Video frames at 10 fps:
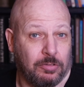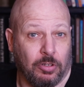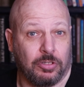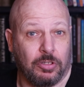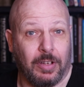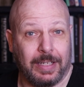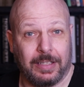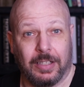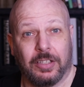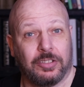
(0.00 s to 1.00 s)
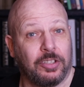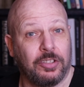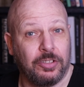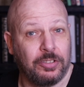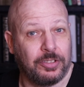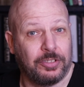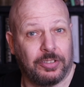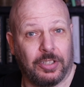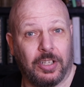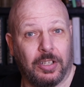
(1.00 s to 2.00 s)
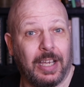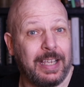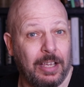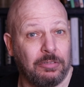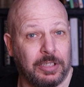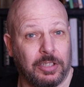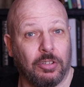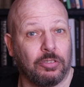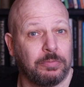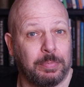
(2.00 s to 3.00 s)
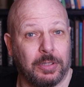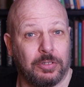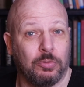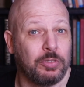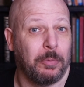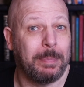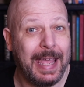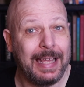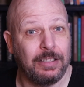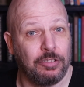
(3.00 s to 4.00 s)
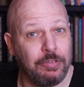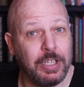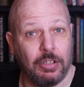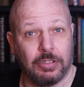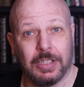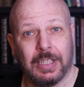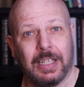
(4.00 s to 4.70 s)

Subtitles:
gods like Cernunnos, a Celtic god, but also Pan, the Greek god.